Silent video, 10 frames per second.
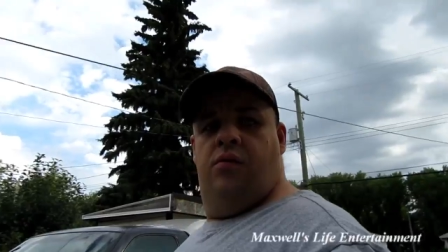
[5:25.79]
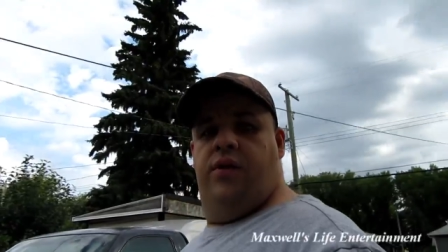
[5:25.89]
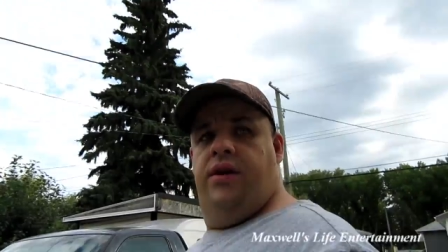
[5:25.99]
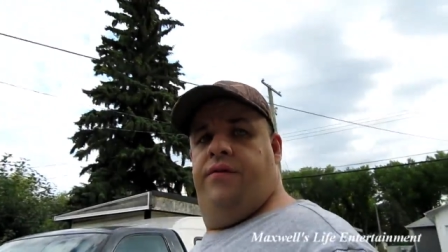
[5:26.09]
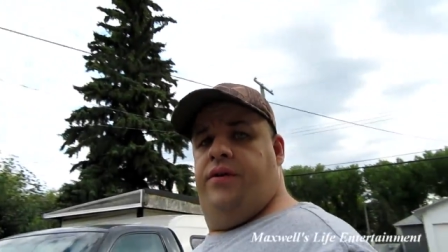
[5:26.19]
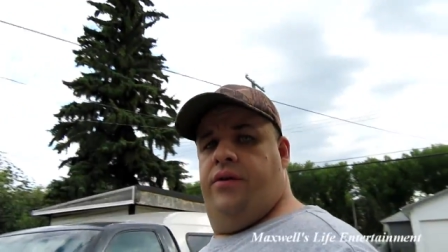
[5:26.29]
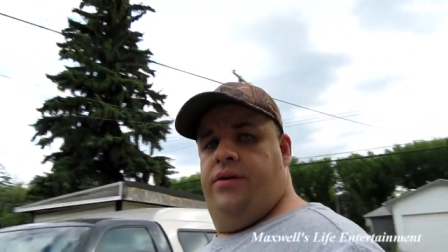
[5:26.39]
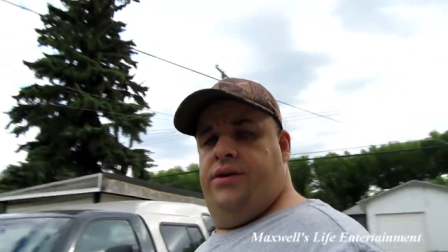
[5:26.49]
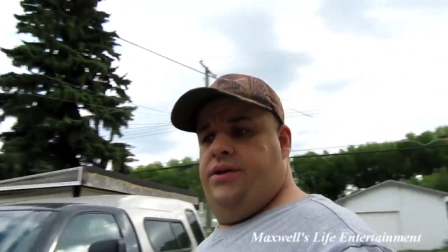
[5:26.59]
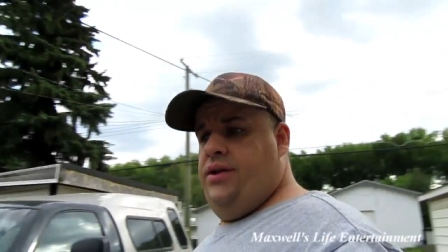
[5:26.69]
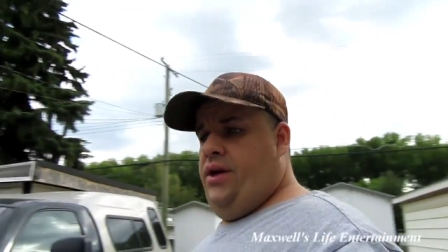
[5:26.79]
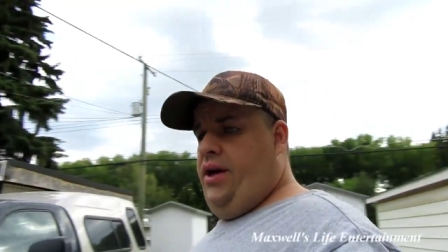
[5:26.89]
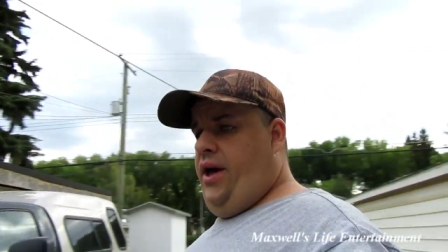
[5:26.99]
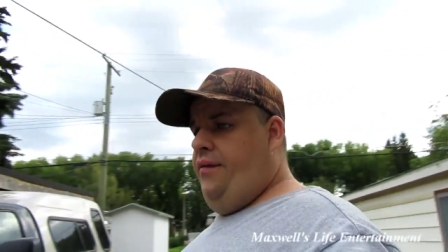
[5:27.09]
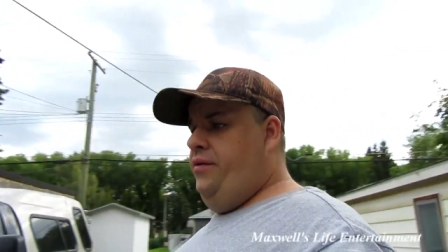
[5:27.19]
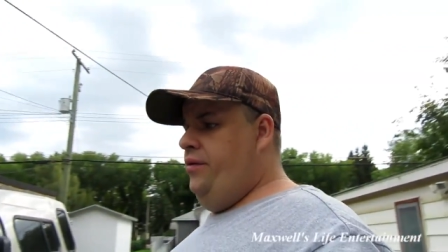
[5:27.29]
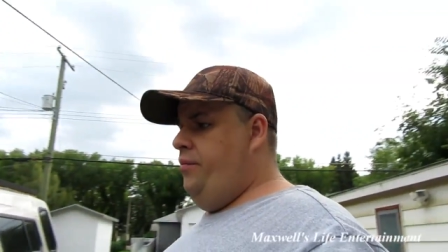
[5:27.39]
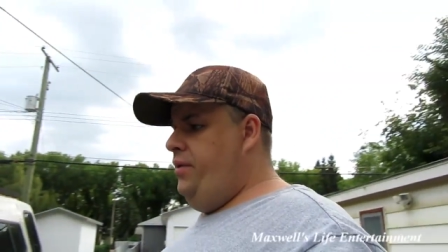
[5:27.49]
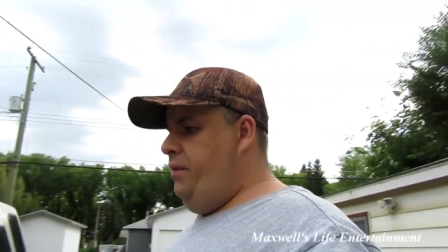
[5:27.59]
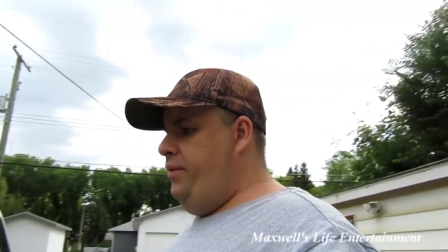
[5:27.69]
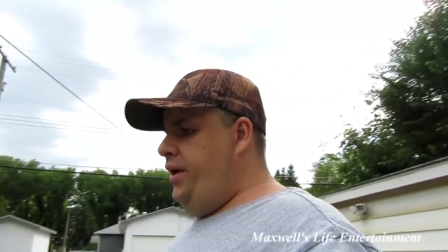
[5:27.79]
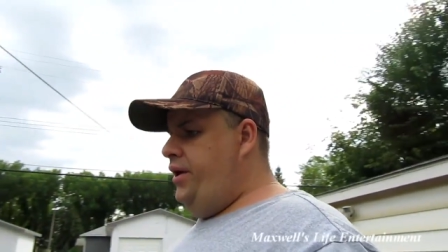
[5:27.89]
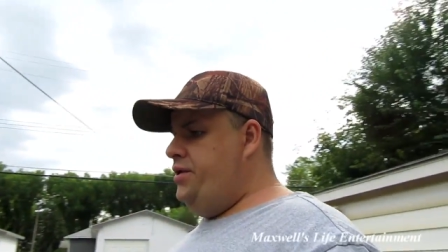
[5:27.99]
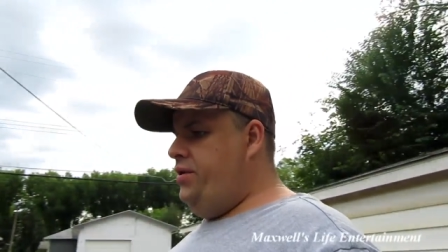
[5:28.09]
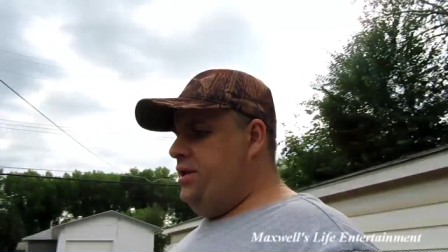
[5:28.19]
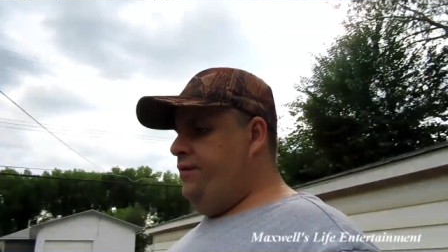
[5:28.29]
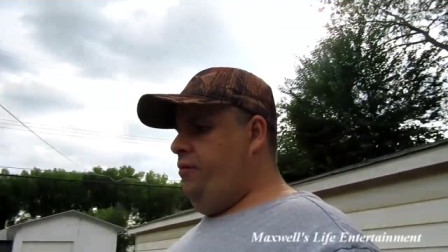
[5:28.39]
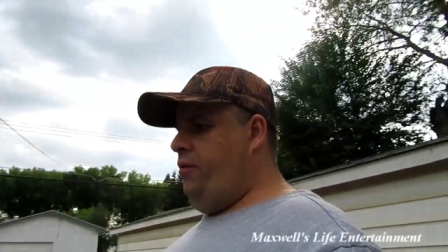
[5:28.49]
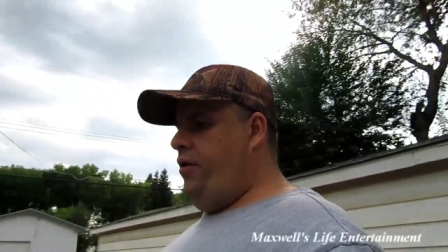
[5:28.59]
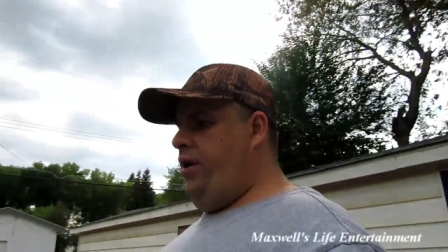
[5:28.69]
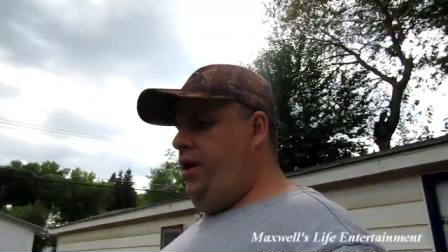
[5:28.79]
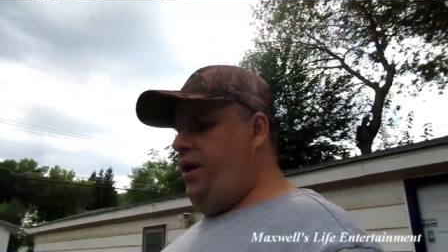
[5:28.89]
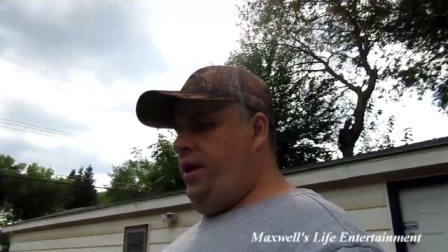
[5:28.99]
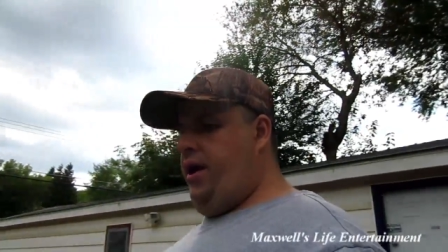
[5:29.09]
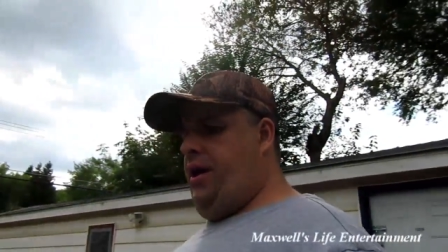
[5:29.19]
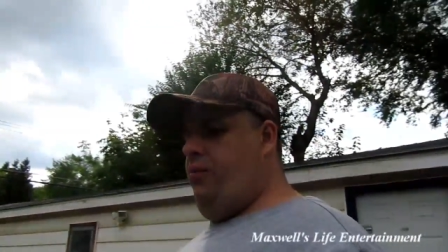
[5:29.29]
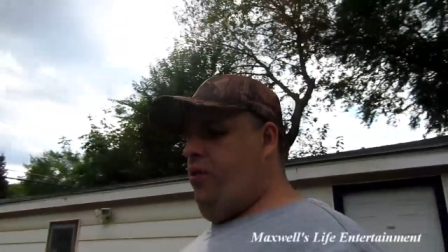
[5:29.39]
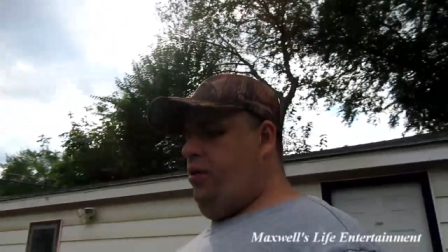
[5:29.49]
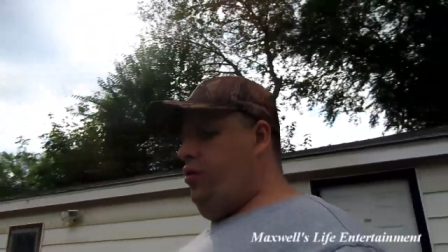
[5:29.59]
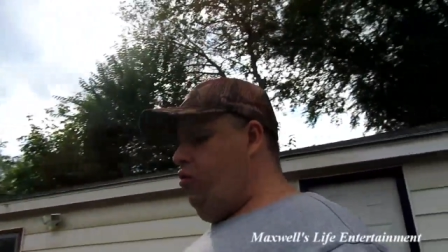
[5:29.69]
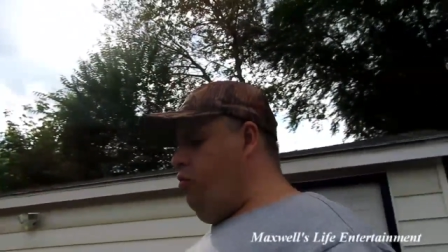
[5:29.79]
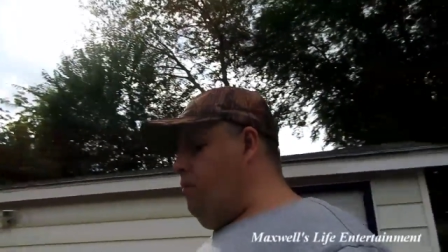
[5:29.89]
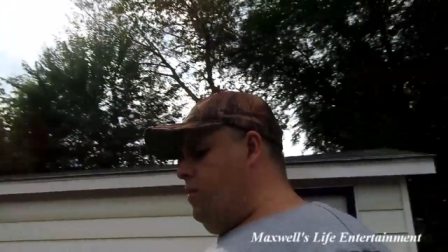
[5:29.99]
Well, of course, uh, after the big, big stressful morning, I came on home.